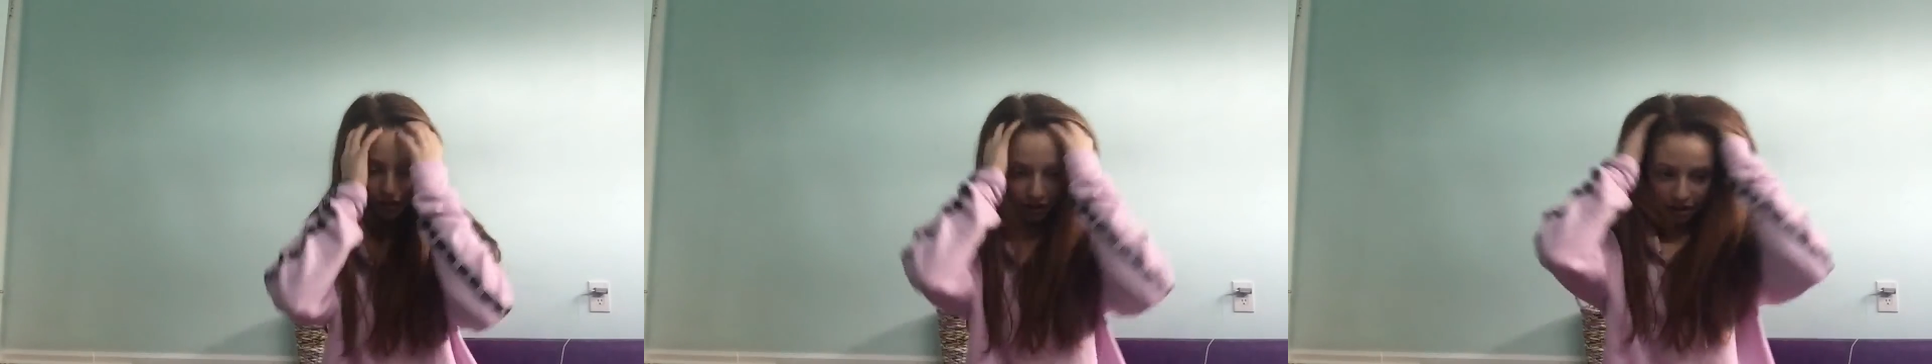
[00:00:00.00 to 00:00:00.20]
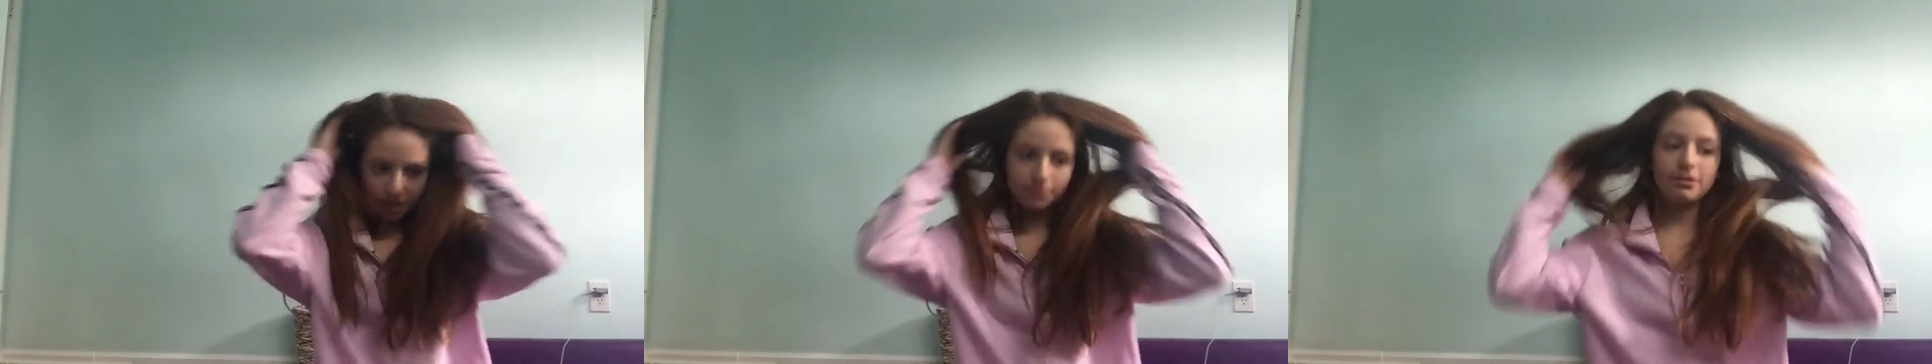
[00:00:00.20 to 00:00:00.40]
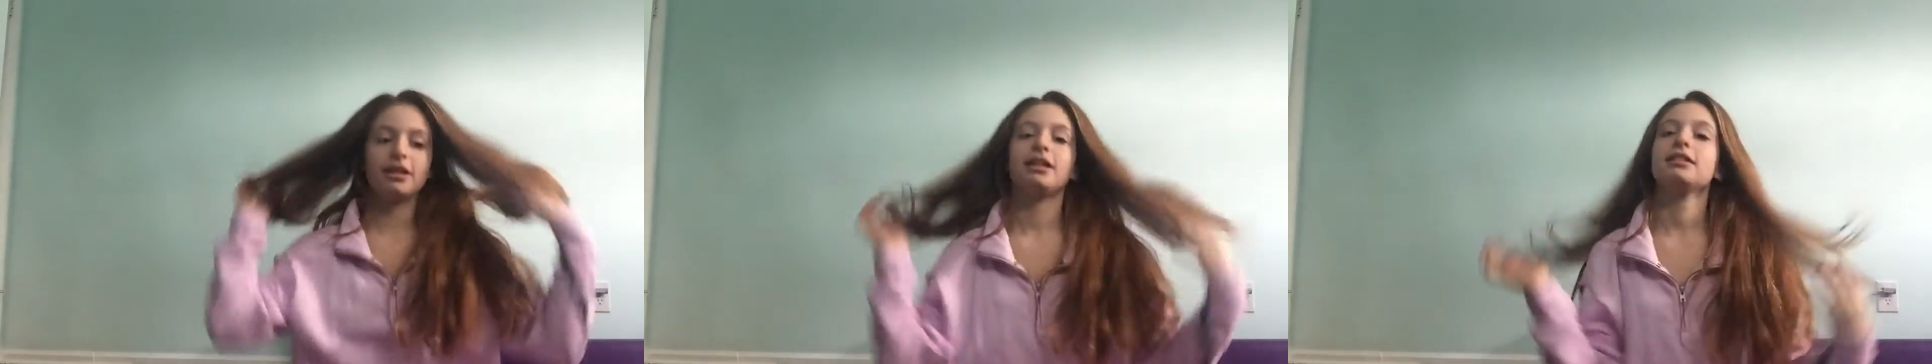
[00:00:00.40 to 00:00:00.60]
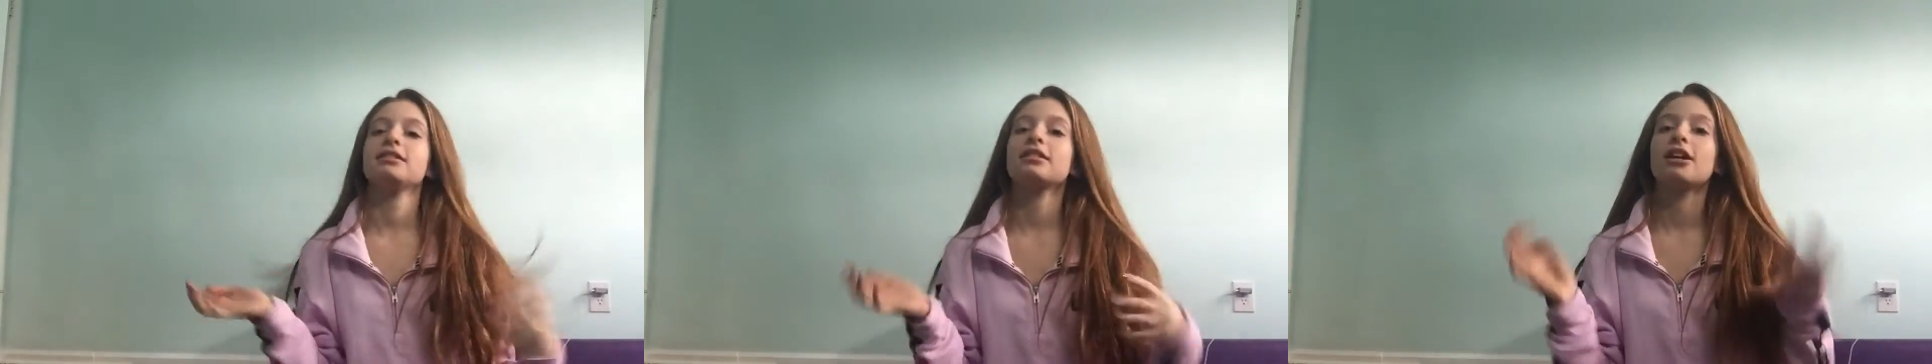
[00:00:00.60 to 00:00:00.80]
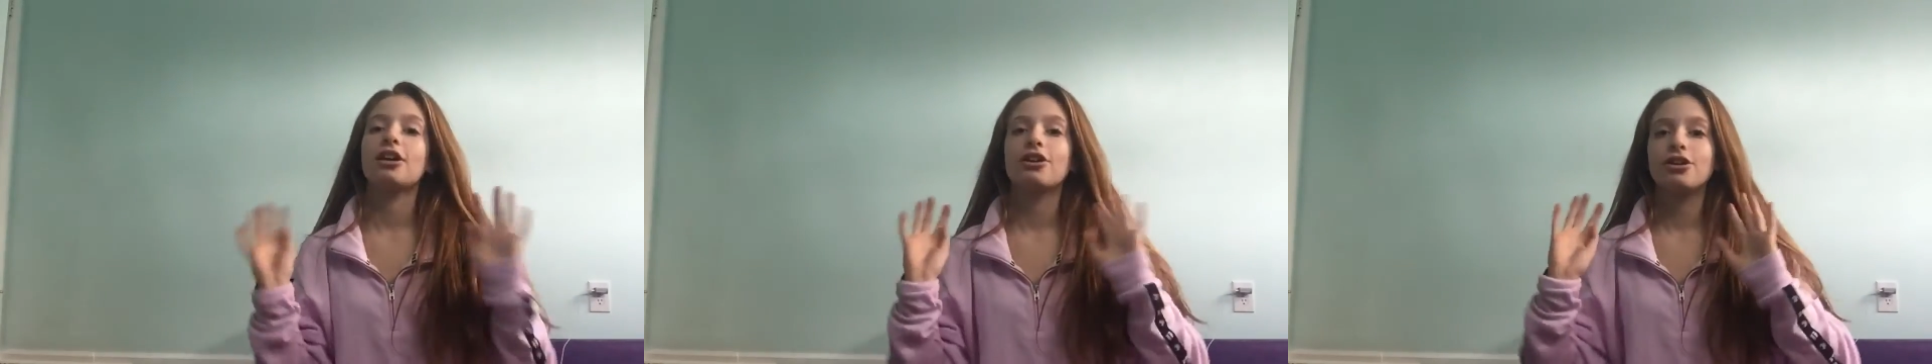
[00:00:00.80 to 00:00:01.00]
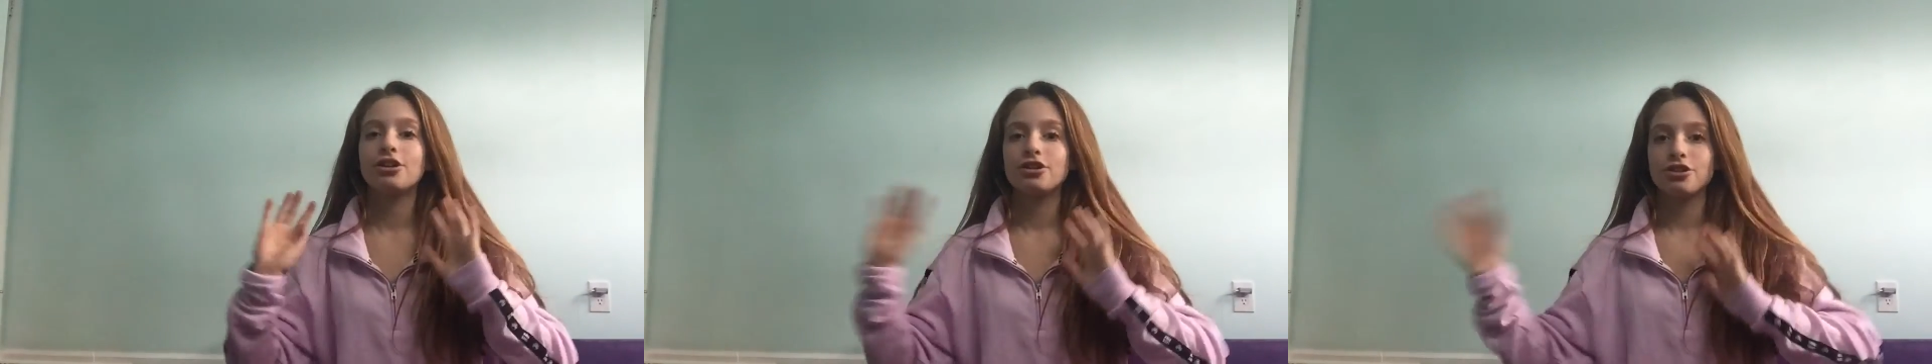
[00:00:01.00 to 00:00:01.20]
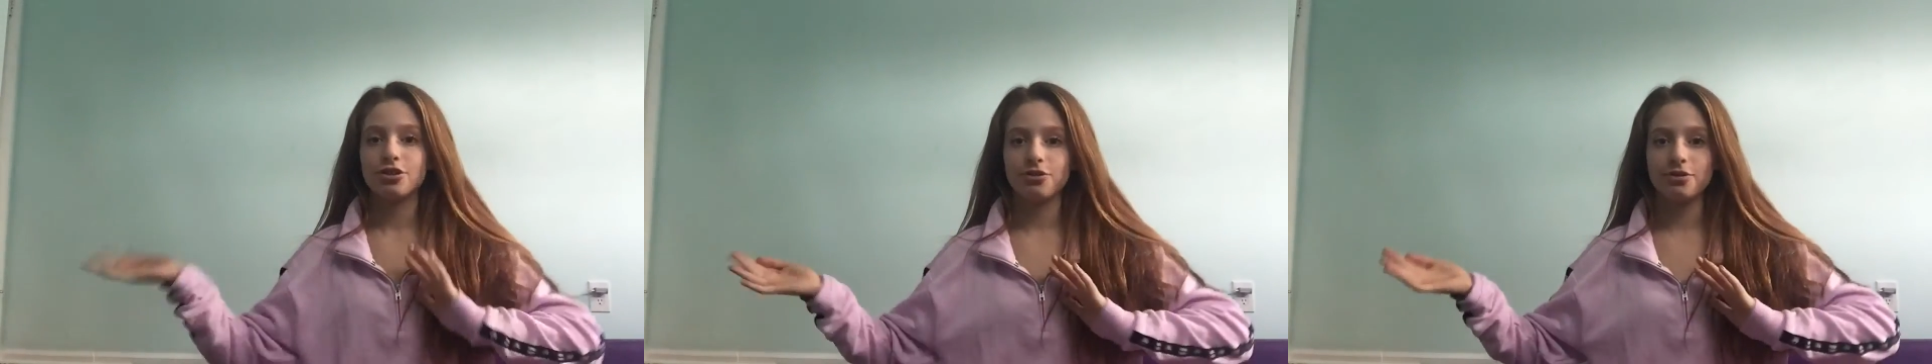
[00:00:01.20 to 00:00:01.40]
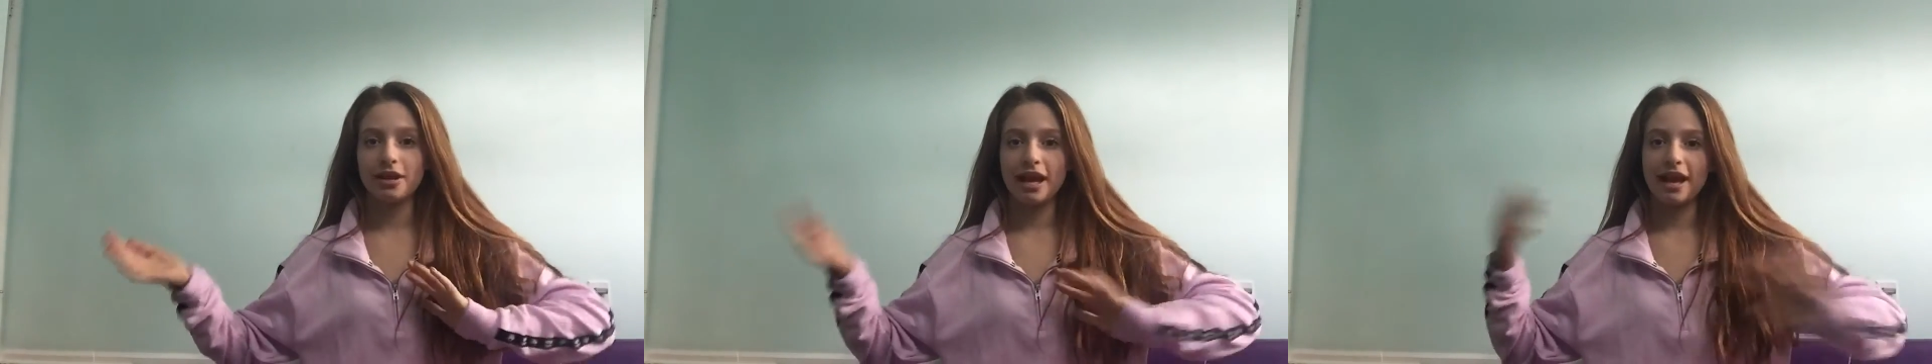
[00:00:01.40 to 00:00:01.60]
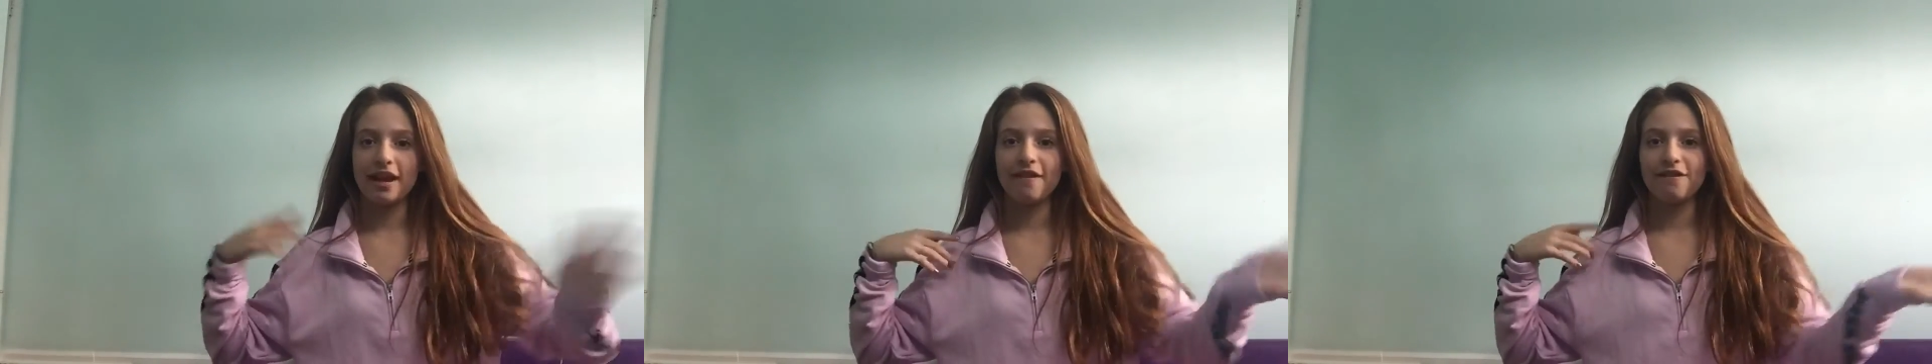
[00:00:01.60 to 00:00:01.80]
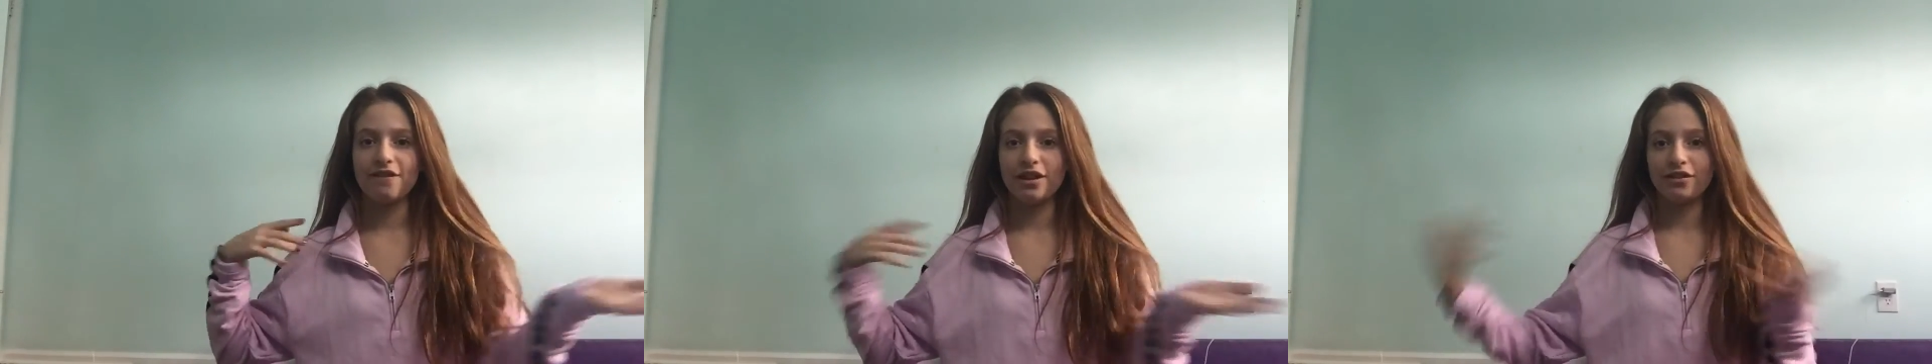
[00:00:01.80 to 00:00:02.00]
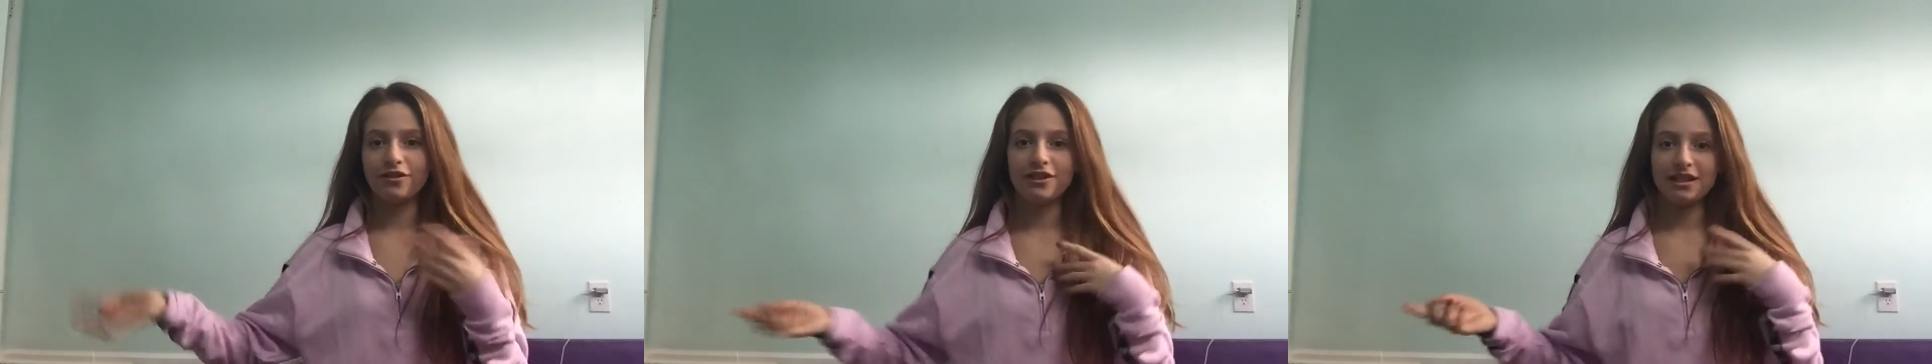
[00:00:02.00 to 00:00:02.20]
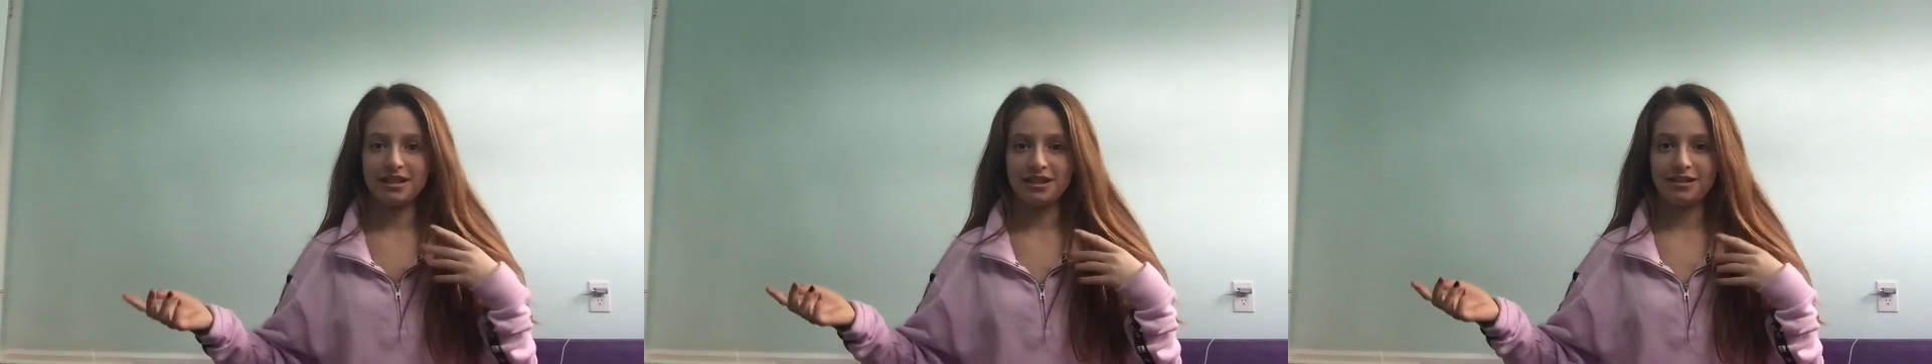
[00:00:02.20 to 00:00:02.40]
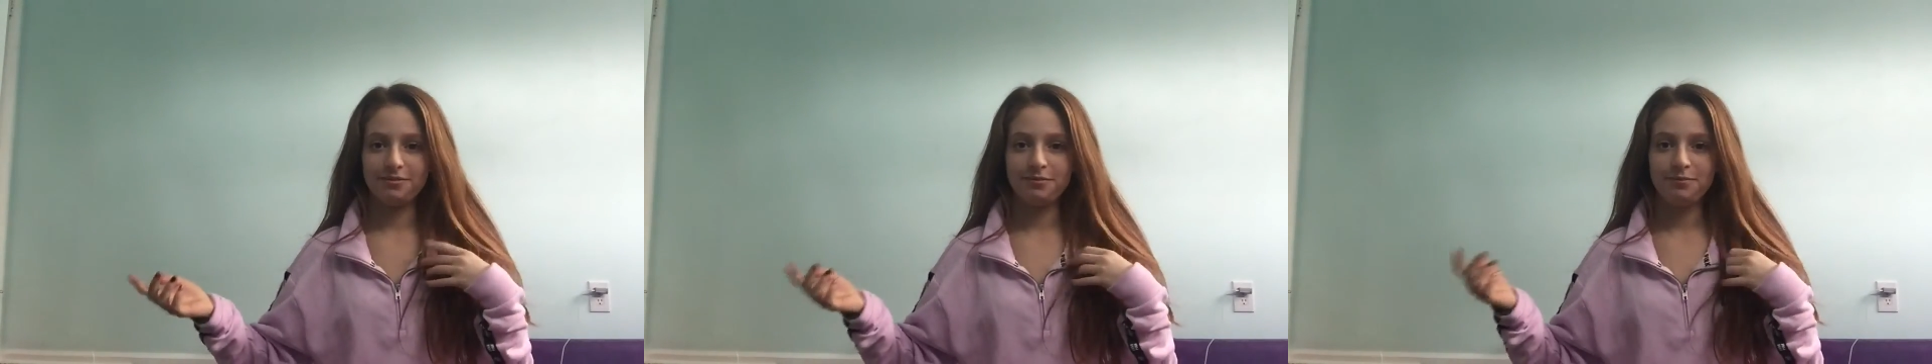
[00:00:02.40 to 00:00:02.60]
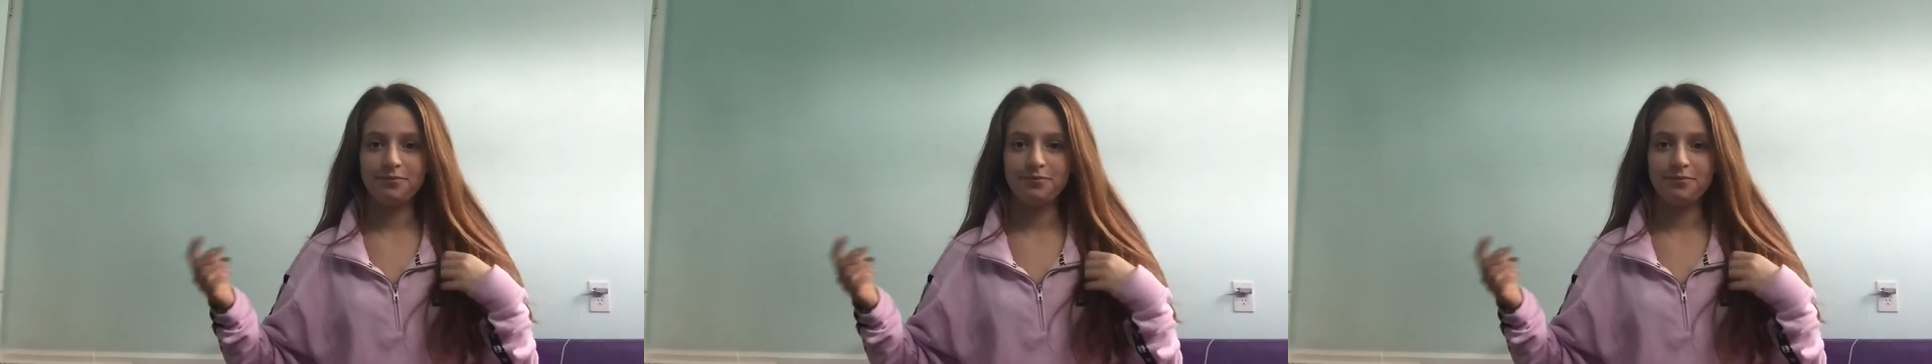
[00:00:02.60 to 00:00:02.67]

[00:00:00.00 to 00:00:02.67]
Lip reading: Christmas, 2K15.